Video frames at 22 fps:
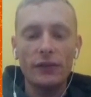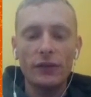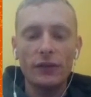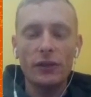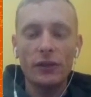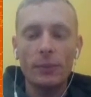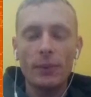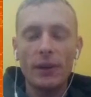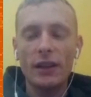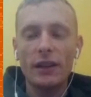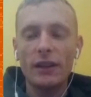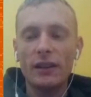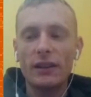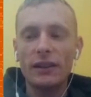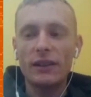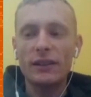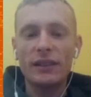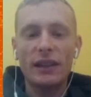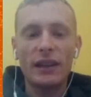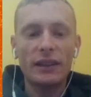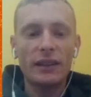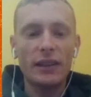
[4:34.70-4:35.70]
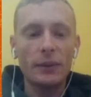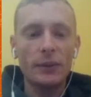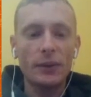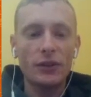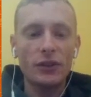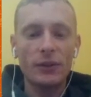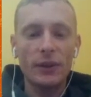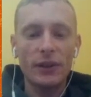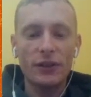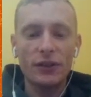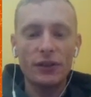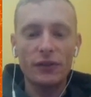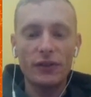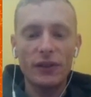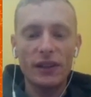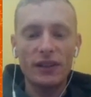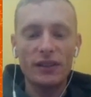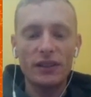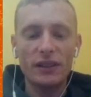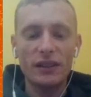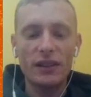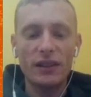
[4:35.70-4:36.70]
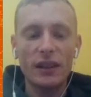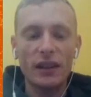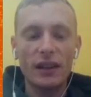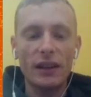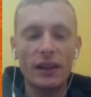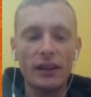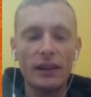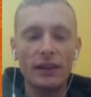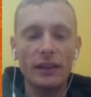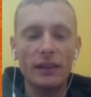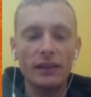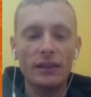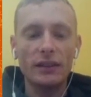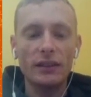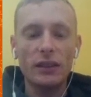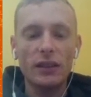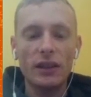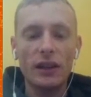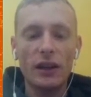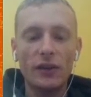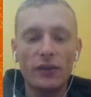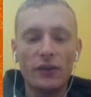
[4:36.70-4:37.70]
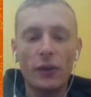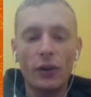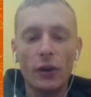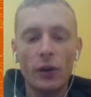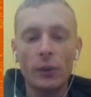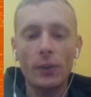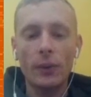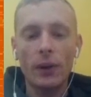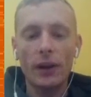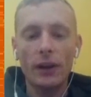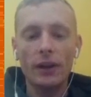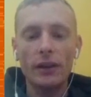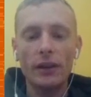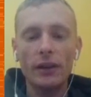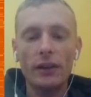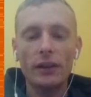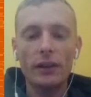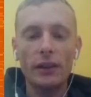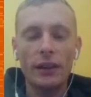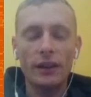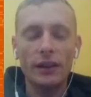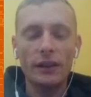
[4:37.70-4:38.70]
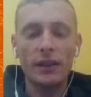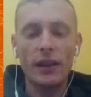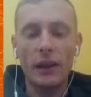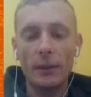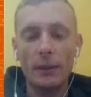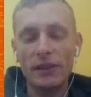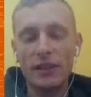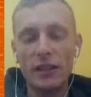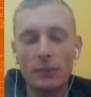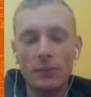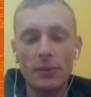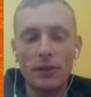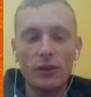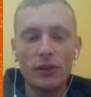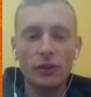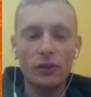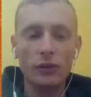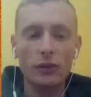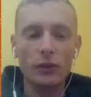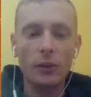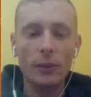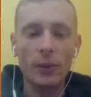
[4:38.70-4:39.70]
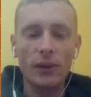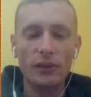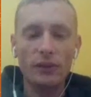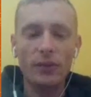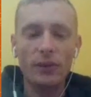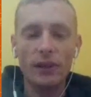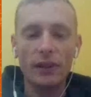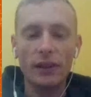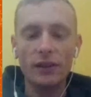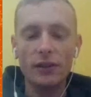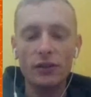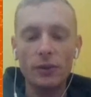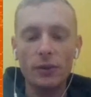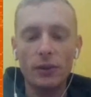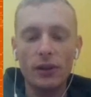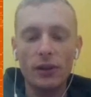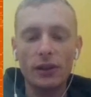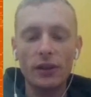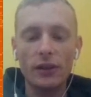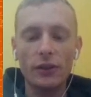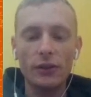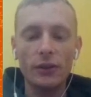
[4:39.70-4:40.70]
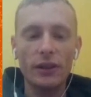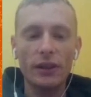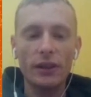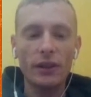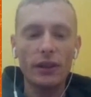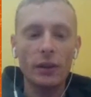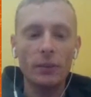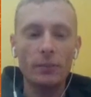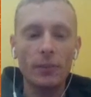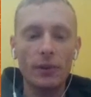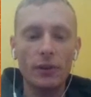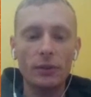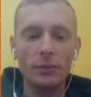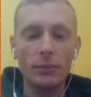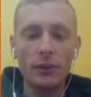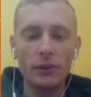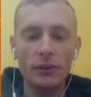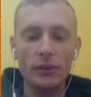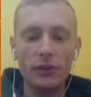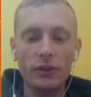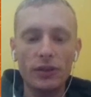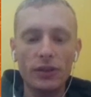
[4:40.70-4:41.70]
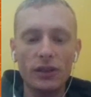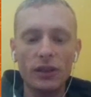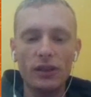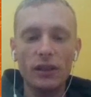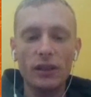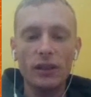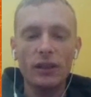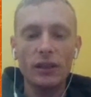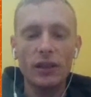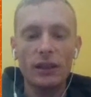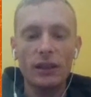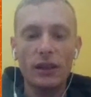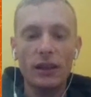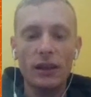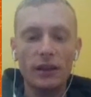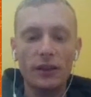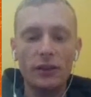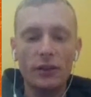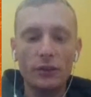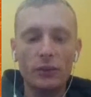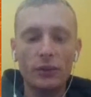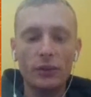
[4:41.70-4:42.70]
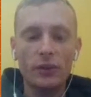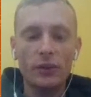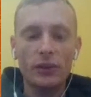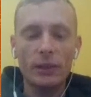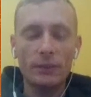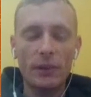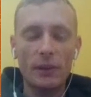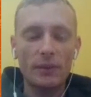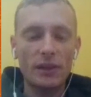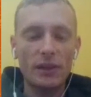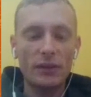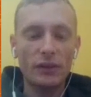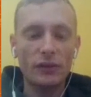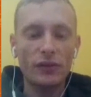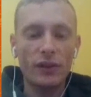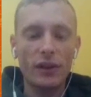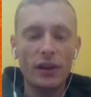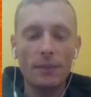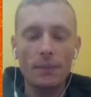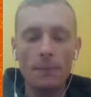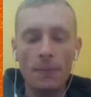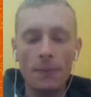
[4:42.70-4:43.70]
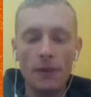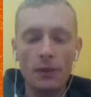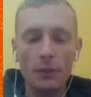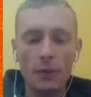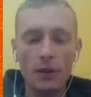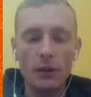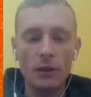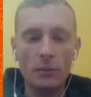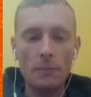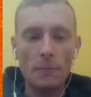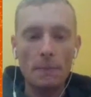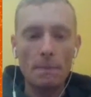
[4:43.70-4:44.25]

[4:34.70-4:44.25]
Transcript: depending on exactly which direction you're facing and how far away, like how many subpixels away from the ledge you are, you can get a bigger boost. And those will sometimes save a frame as well.